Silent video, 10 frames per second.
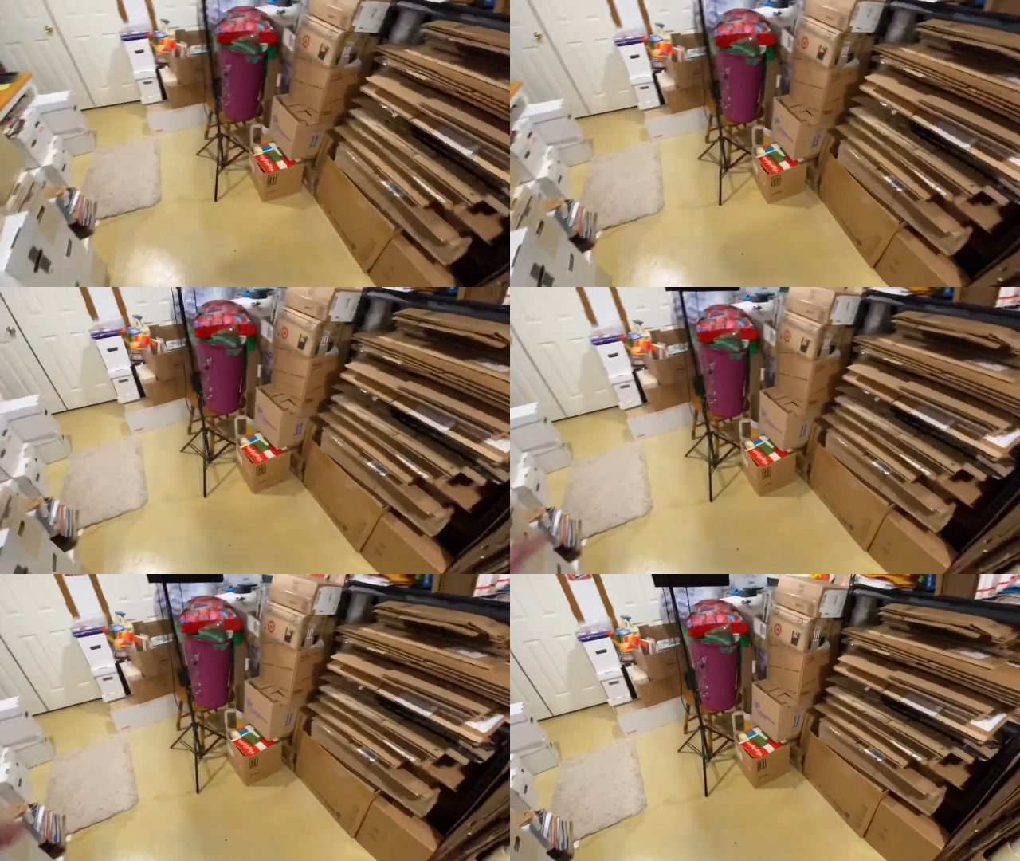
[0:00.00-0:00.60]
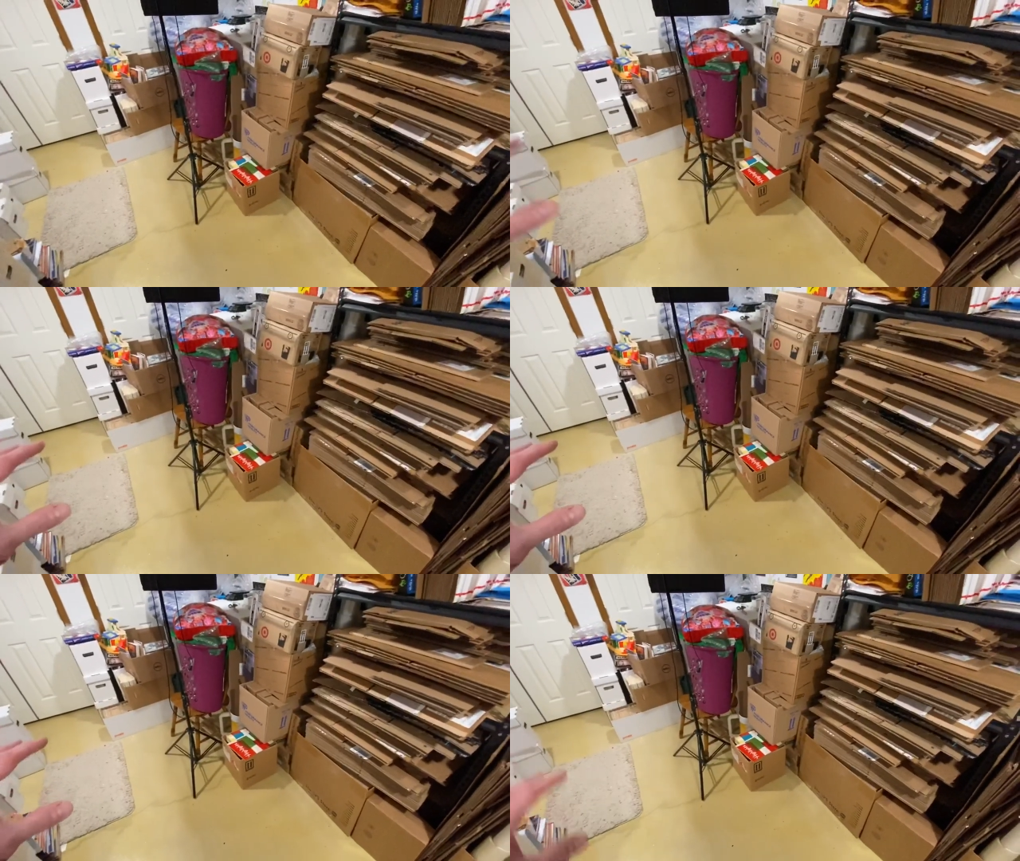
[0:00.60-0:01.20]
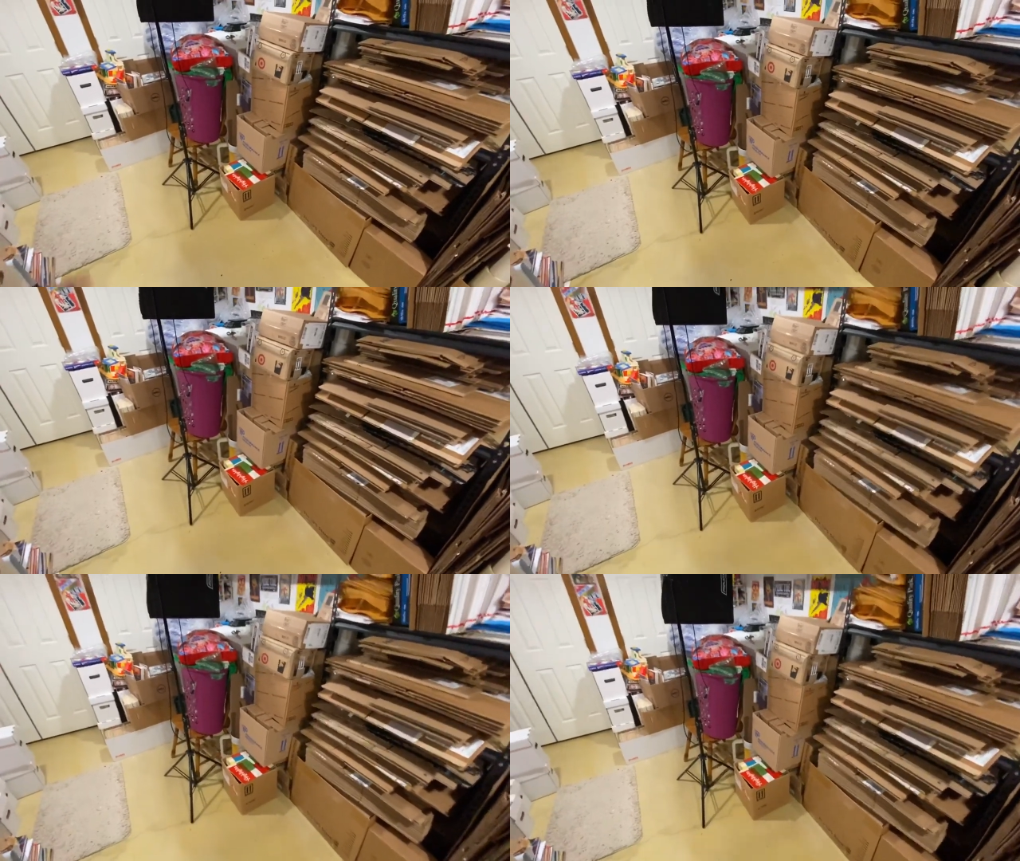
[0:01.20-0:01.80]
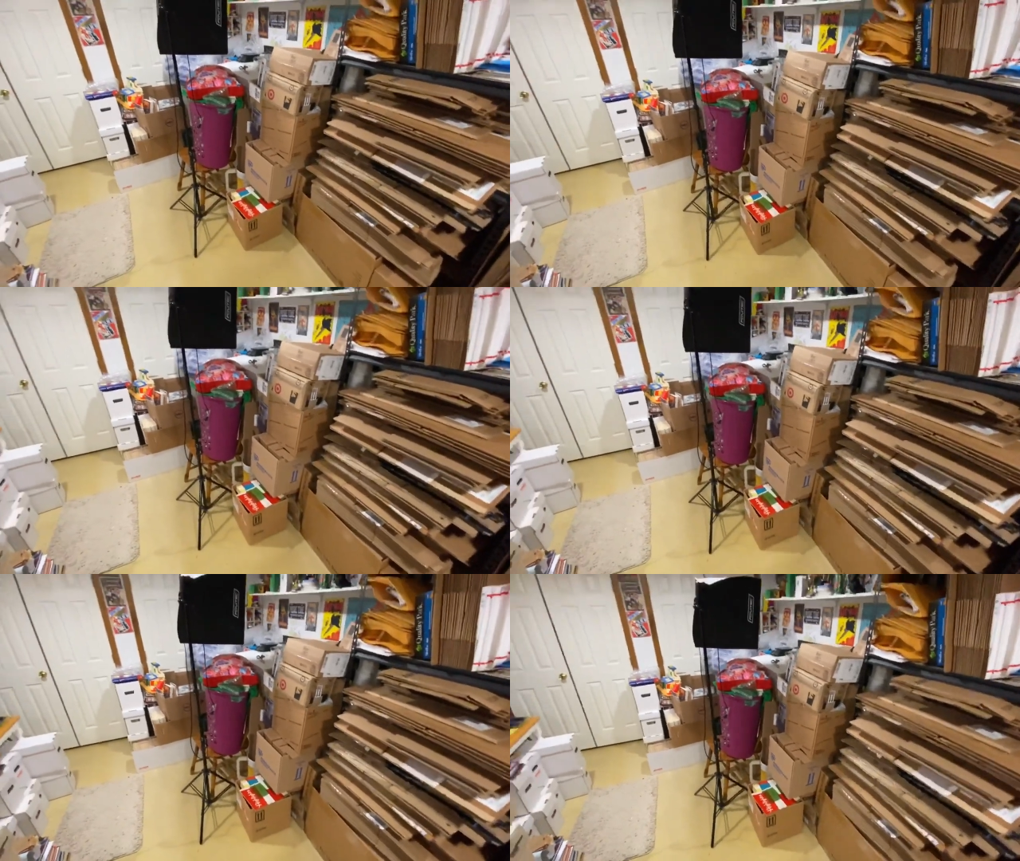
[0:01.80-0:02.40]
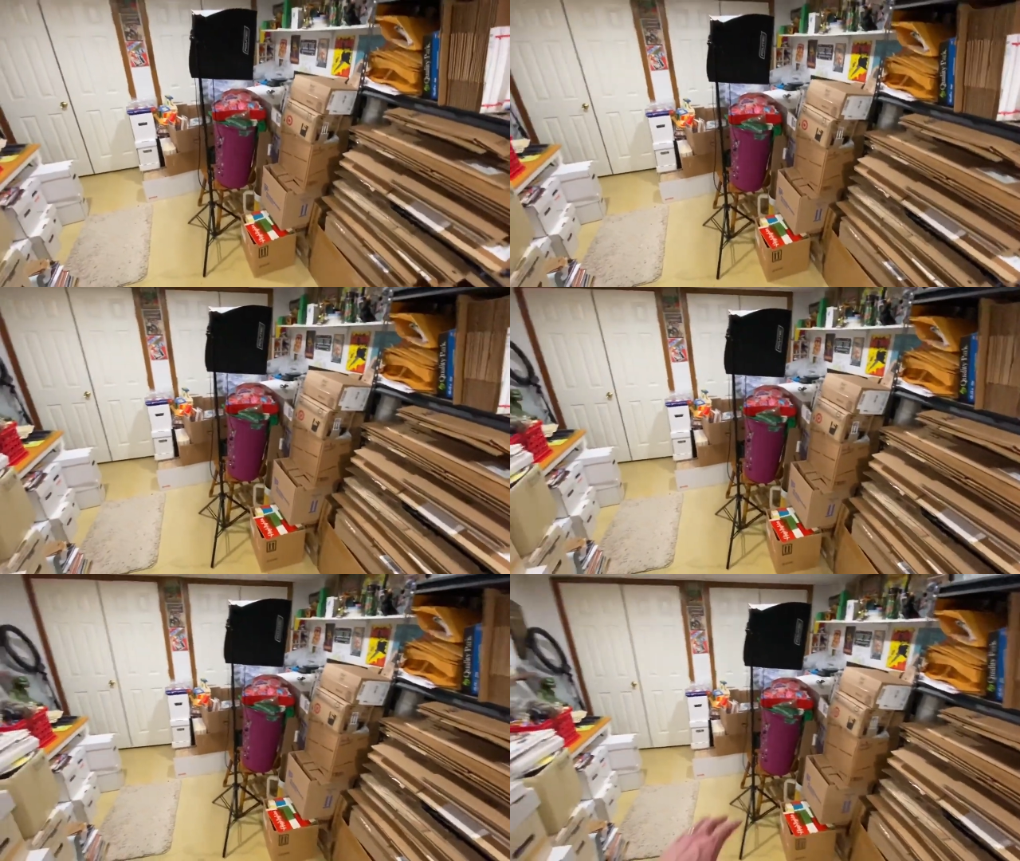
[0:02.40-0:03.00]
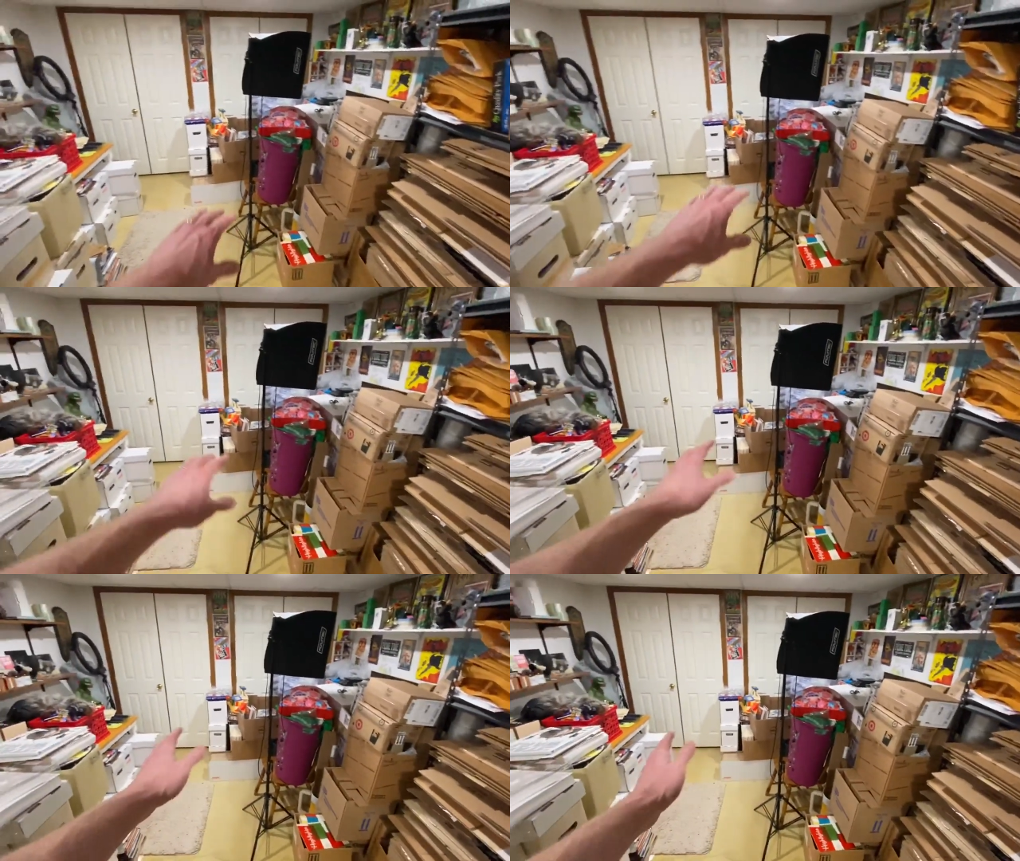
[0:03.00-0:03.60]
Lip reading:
No face is visible, so there are no lips to read.